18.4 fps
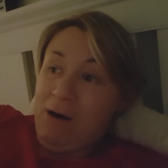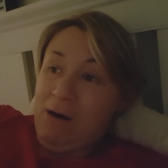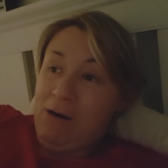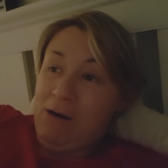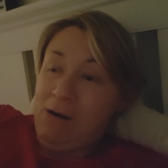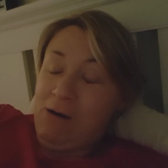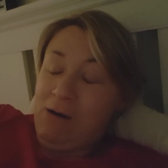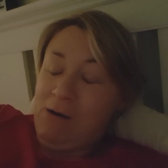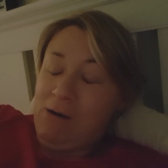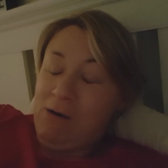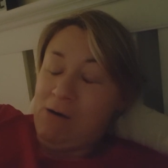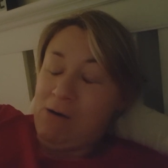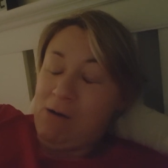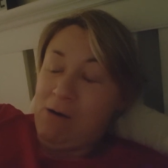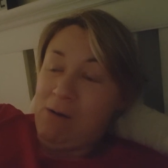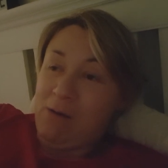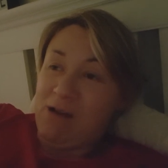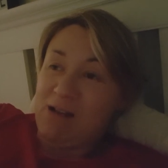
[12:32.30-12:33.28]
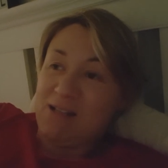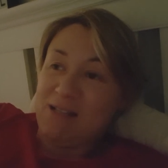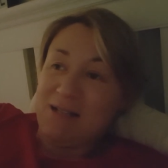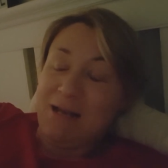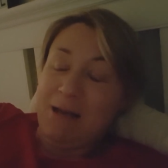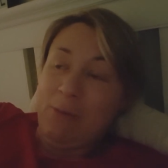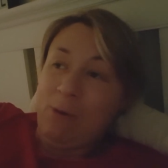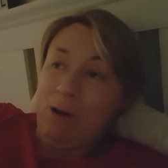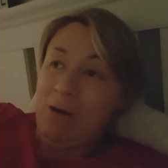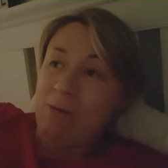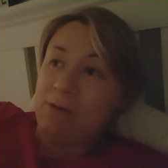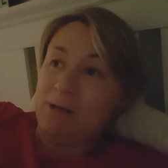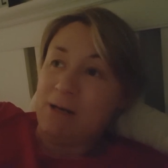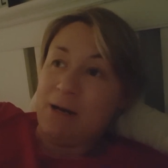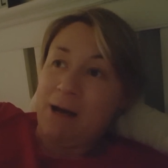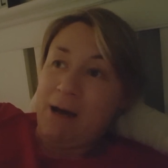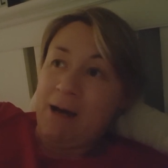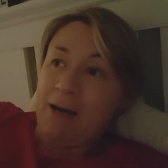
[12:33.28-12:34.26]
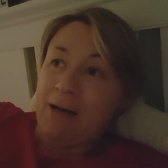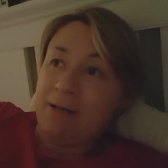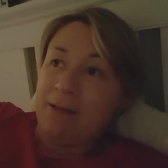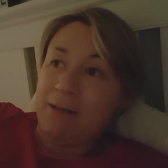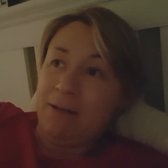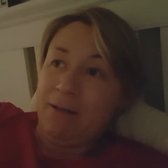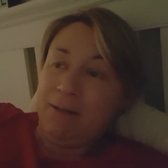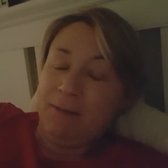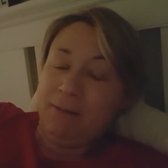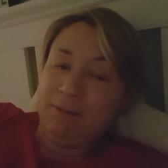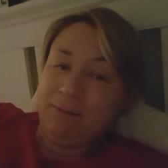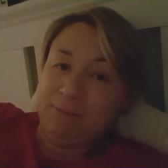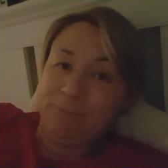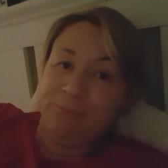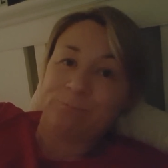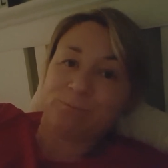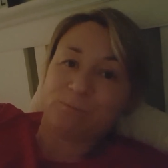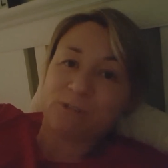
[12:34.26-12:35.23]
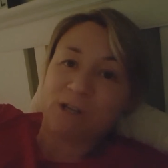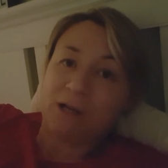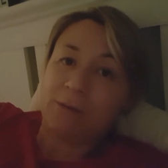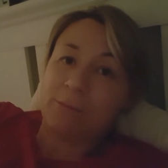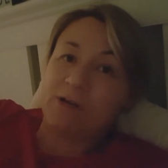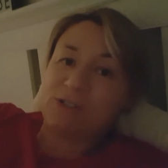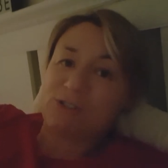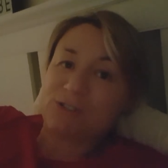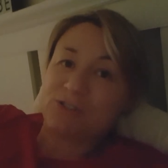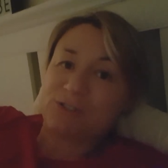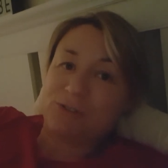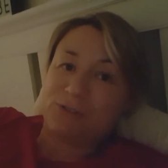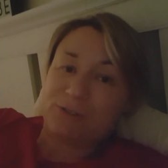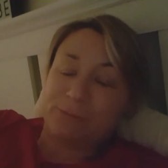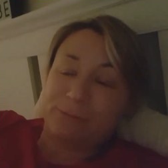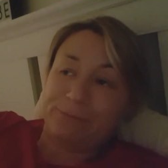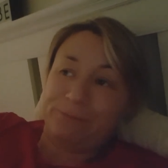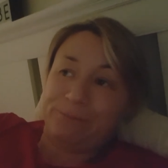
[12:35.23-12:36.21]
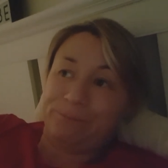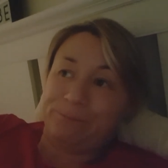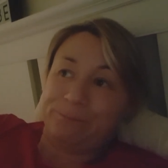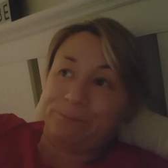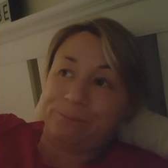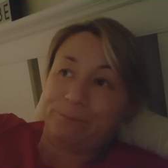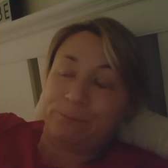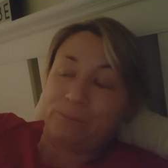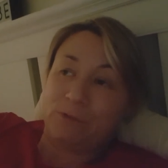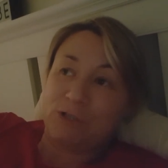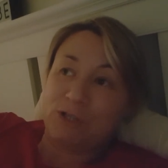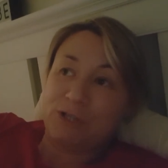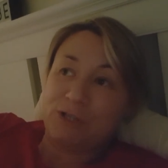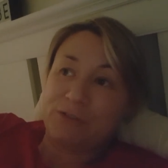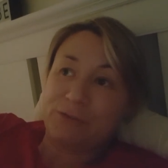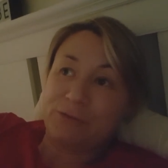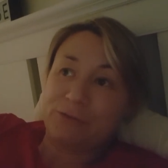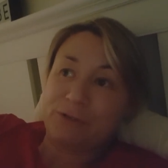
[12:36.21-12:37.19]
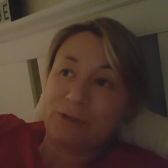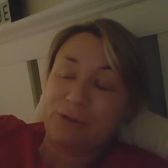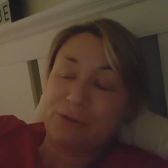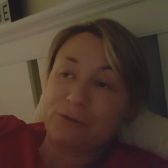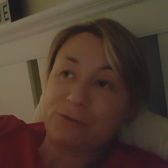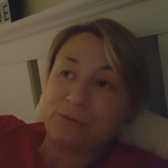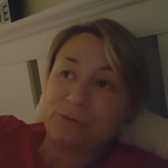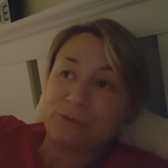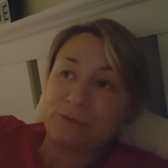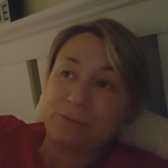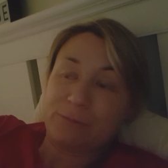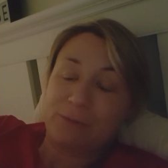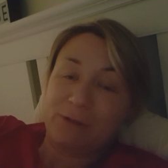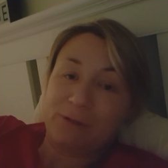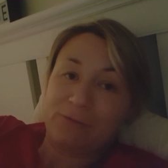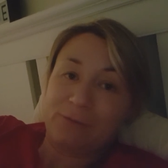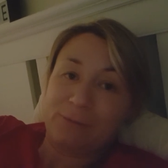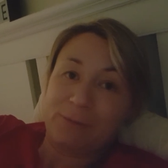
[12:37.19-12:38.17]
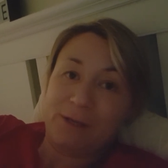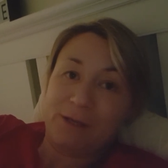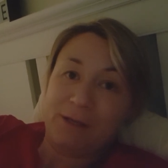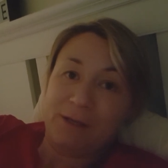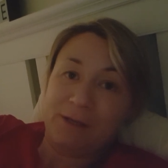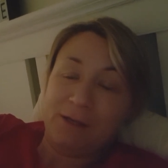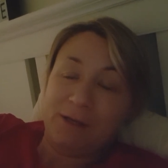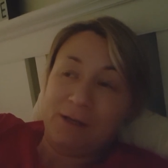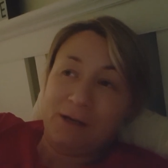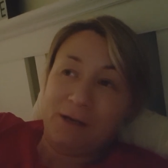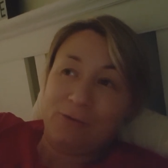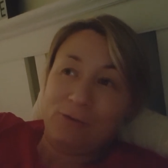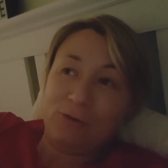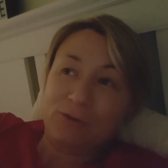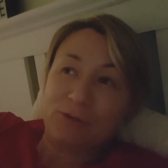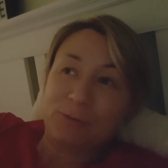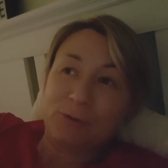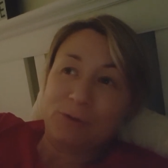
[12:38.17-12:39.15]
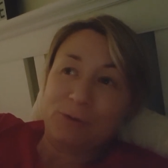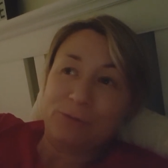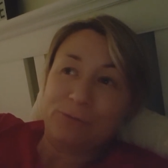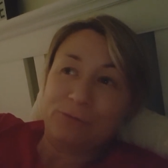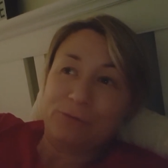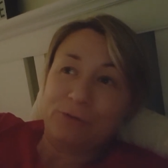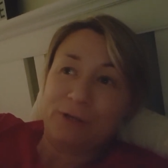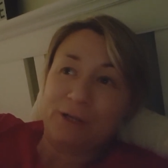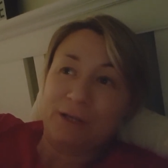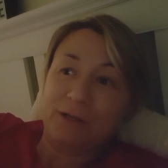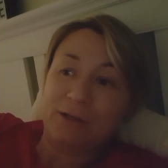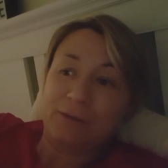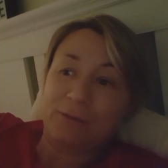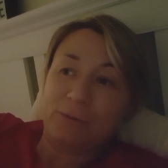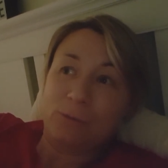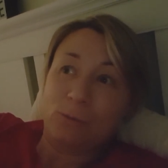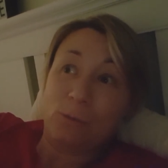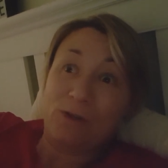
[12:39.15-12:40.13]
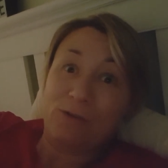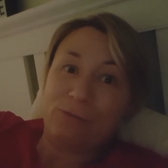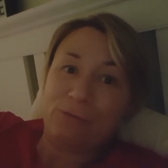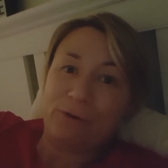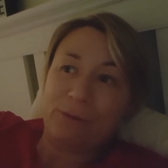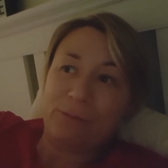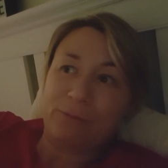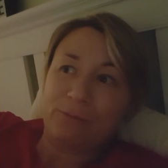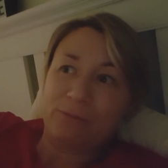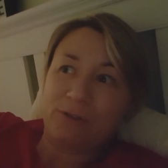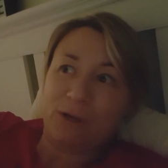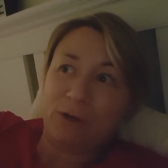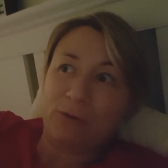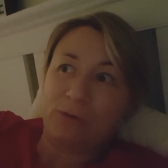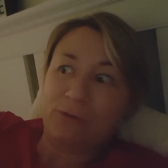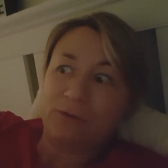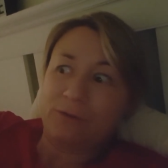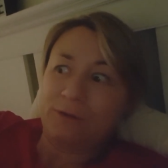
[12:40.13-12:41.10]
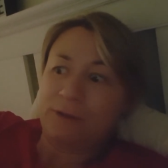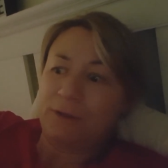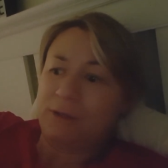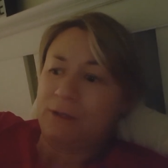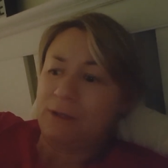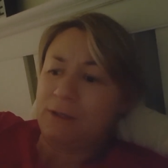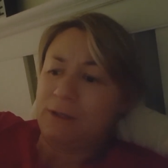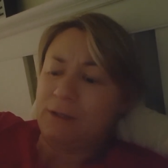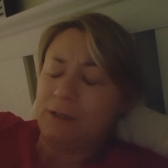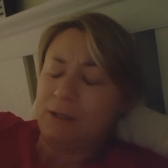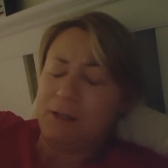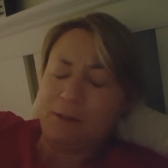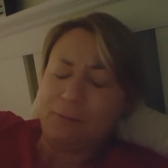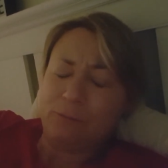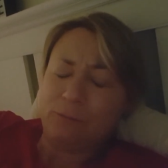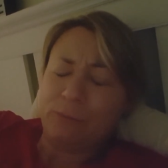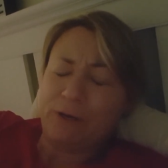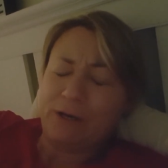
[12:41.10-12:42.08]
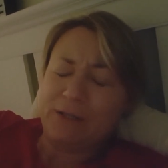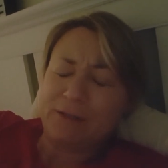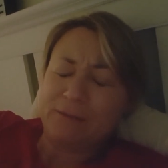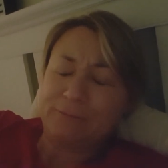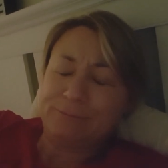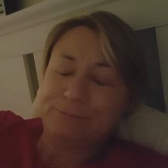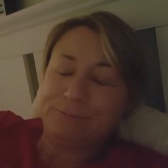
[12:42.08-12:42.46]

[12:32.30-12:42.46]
Oh, I'm going to sleep well tonight. I think I might just do some cheese on toast or something for me. I've got some gluten-free or wheat-free toast, um, bread.